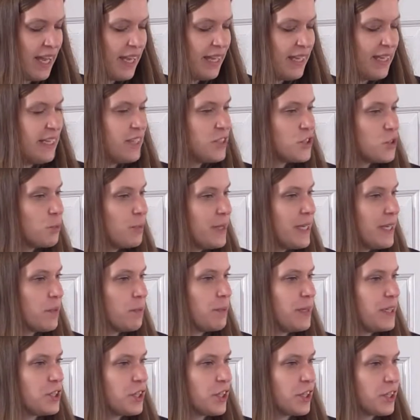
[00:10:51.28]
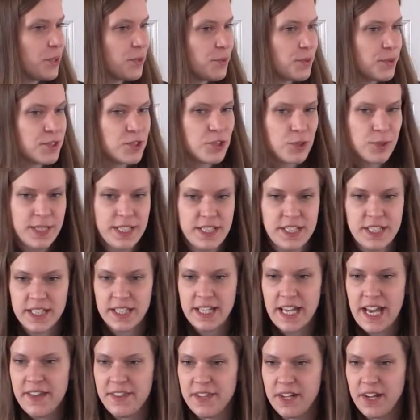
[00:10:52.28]
Each week we took a retreat
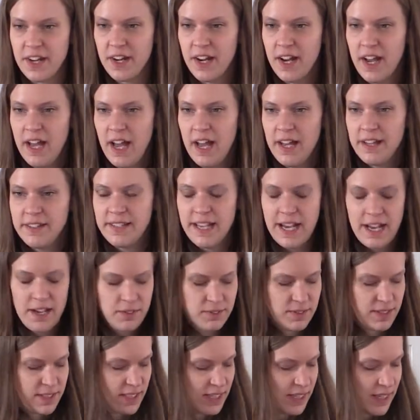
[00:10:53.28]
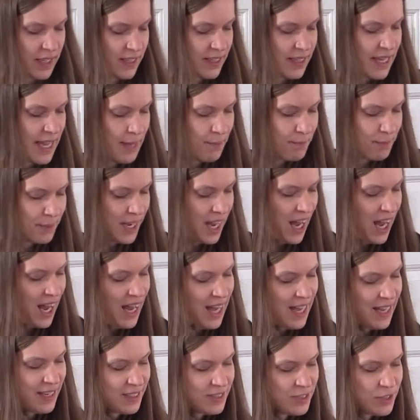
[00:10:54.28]
together down to Cape
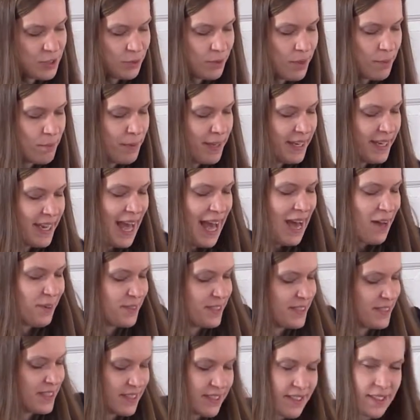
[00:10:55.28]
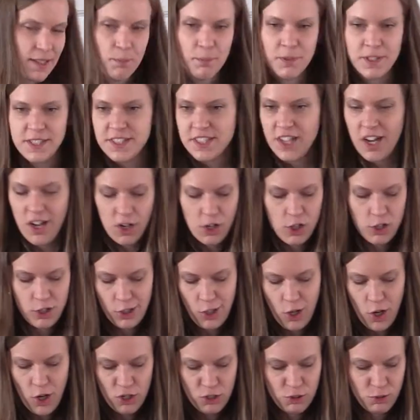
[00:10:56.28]
Cod to a big house that someone's uncle
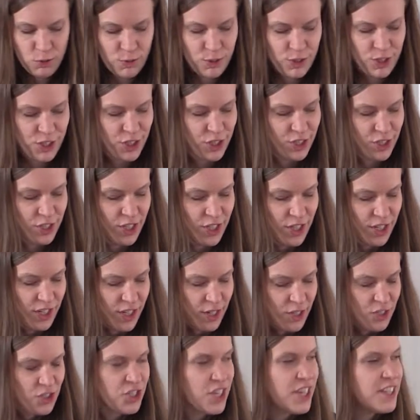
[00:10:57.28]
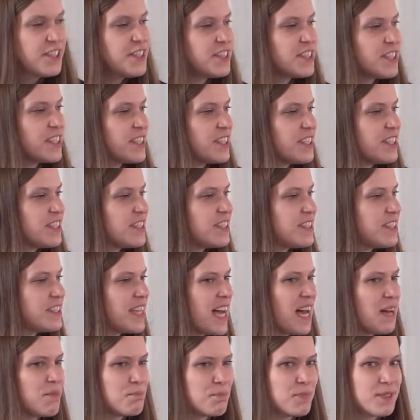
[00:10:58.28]
owned, just
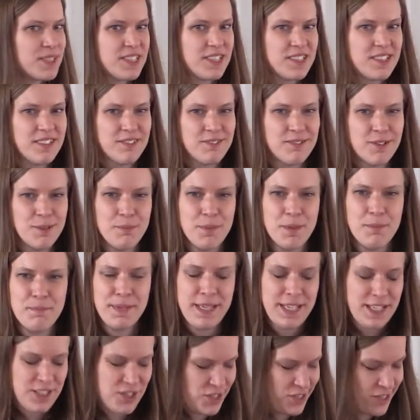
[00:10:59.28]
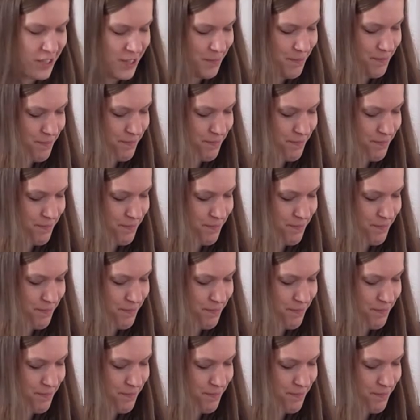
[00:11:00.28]
steps from the beach.